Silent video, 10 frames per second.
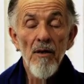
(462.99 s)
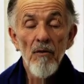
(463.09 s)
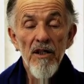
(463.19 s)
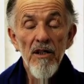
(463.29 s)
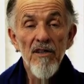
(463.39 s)

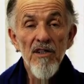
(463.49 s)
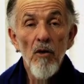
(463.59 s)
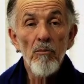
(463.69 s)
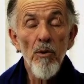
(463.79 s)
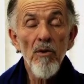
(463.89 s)
recognize
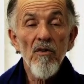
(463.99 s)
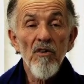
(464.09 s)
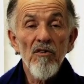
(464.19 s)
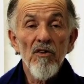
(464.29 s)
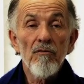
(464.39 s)
how important
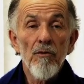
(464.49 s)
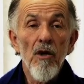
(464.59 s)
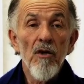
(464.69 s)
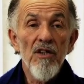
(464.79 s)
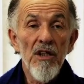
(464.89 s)
this is
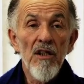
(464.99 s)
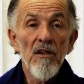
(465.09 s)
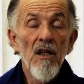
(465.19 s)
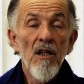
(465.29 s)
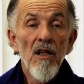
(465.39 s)
for our
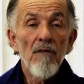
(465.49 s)
deen